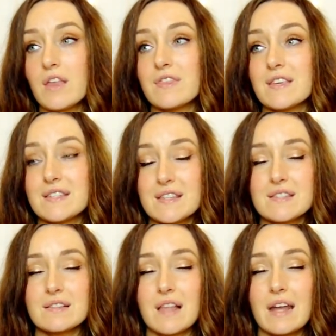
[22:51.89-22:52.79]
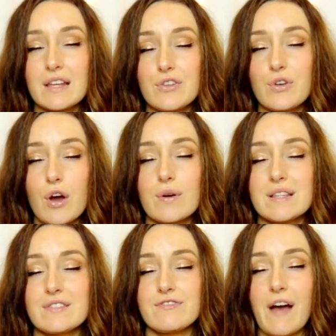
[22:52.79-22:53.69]
This is letting you know,
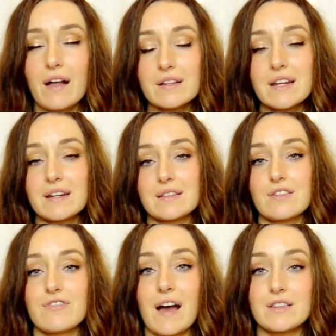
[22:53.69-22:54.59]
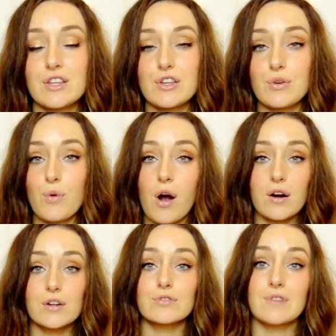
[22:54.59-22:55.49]
it's validating the fact that you
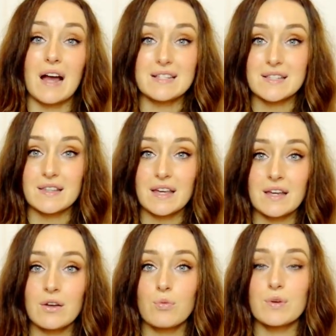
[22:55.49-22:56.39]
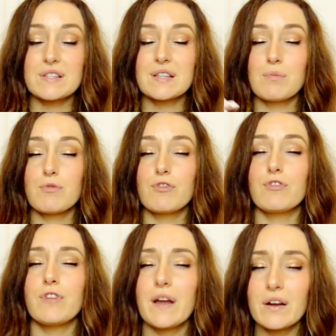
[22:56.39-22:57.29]
are wrestling with some
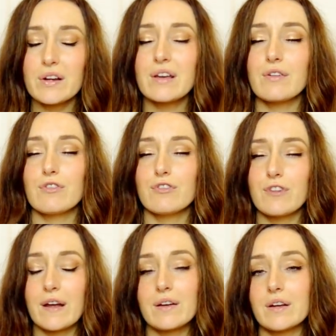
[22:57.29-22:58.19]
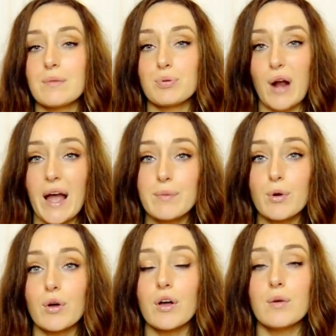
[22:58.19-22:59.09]
very, very
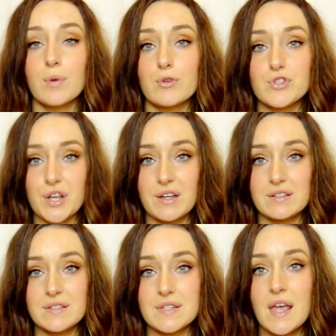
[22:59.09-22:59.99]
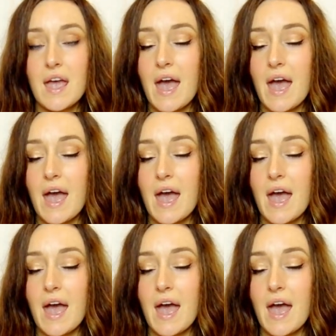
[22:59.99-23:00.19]
primal emotions.